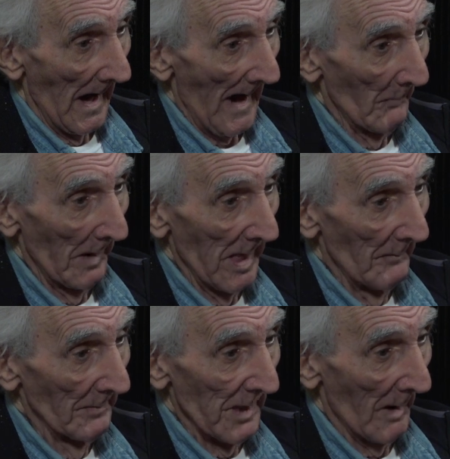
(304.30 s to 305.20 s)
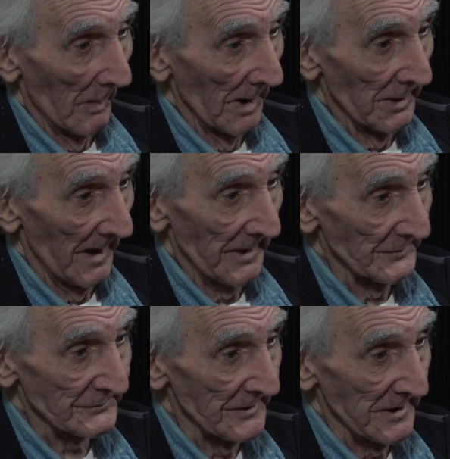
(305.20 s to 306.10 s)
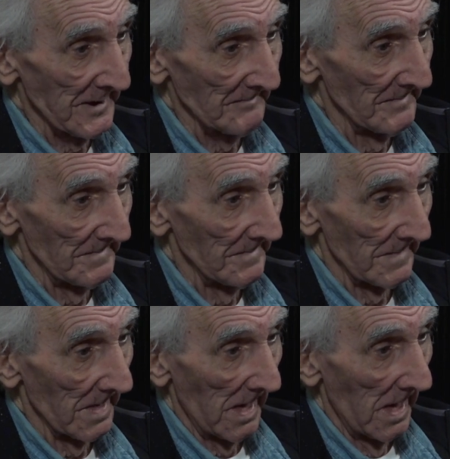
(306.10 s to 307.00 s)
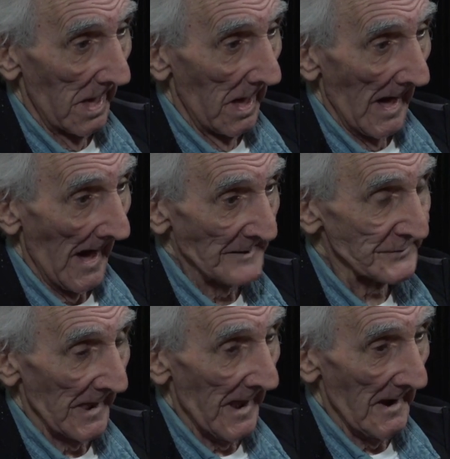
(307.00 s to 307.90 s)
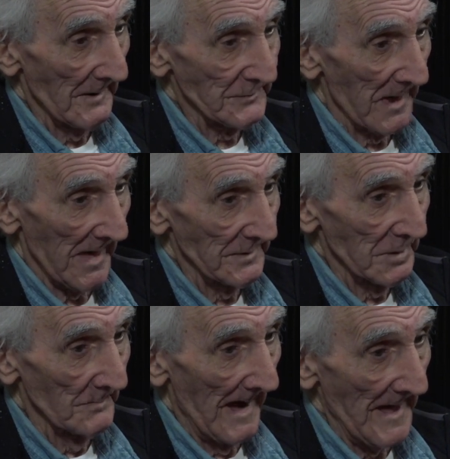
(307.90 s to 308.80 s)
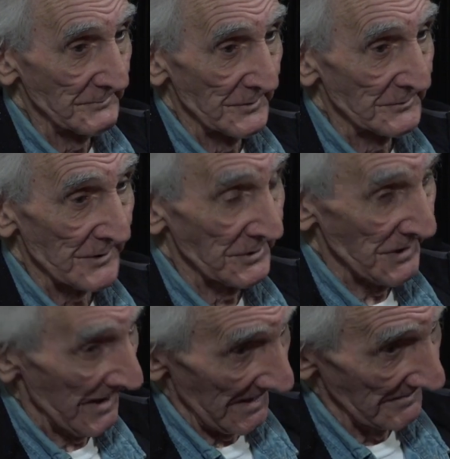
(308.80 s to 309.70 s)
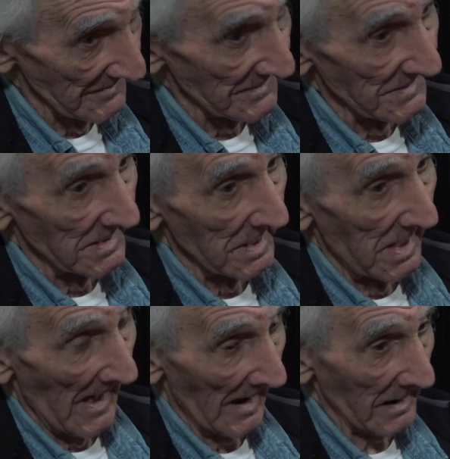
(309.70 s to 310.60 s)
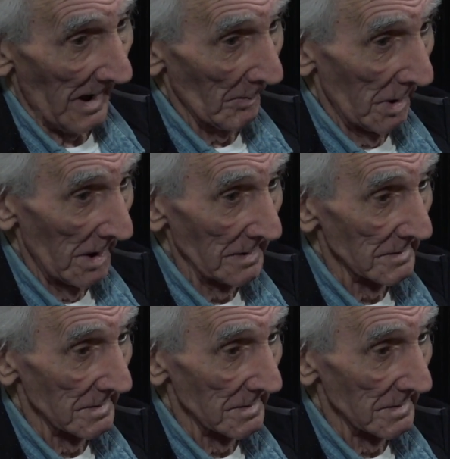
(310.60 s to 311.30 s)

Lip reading: I went over there one day to see him. I said, I heard you had a new banjo. He said, yeah, I got one.